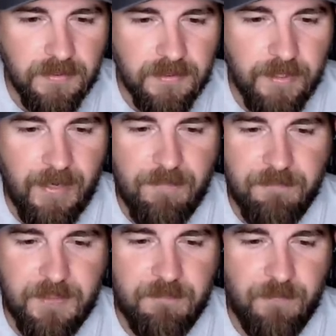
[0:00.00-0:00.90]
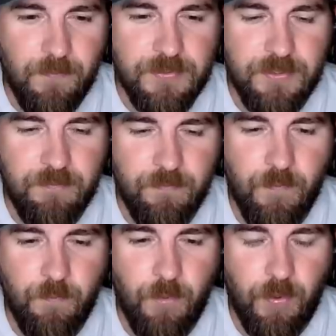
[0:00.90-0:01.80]
Yep, 854s
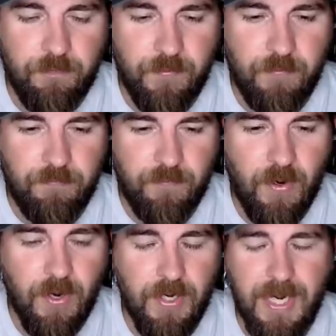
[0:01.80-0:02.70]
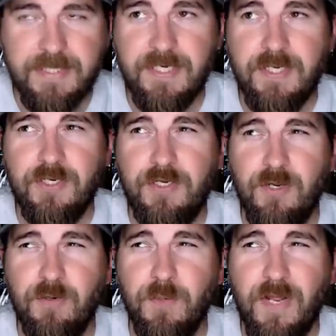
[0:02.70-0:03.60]
would work for a frog. I tell you a
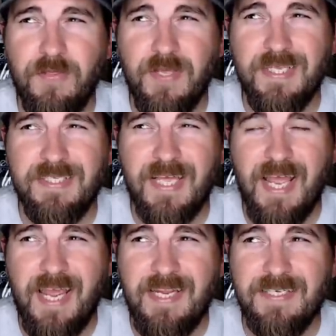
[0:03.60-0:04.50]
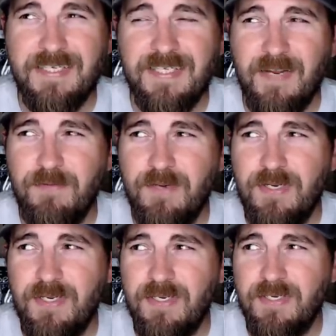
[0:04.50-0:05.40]
good one. I think it's the
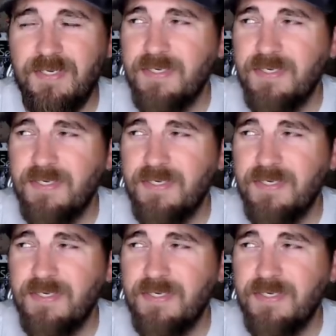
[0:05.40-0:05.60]
870.